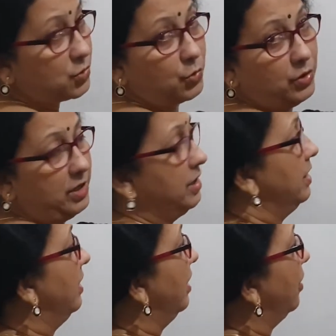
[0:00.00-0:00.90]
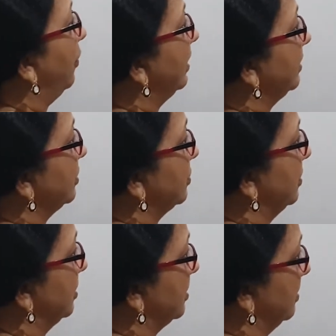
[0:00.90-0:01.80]
root d. Now when
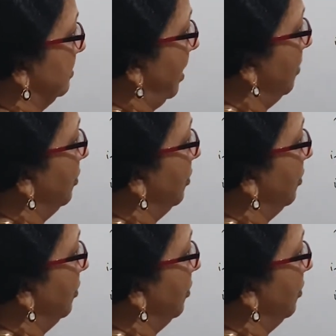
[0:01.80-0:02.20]
this term